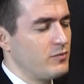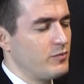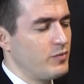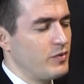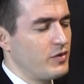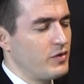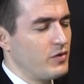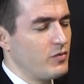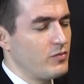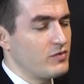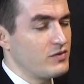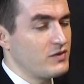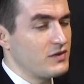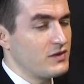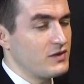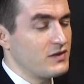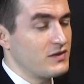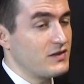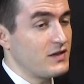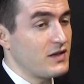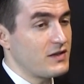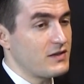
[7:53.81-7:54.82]
but almost a
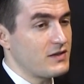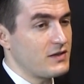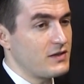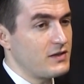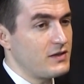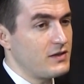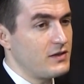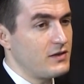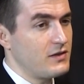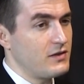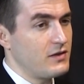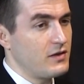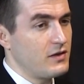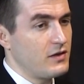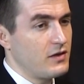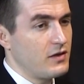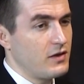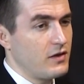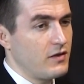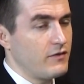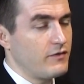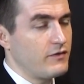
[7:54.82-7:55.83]
necessity
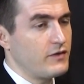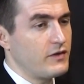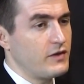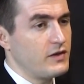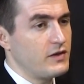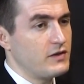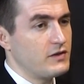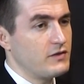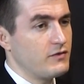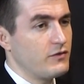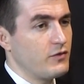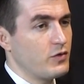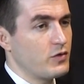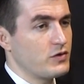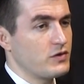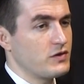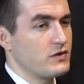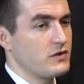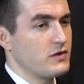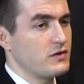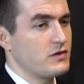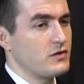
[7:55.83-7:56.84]
if these
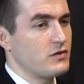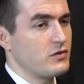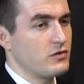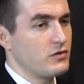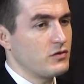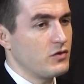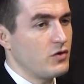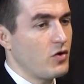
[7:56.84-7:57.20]
forces are to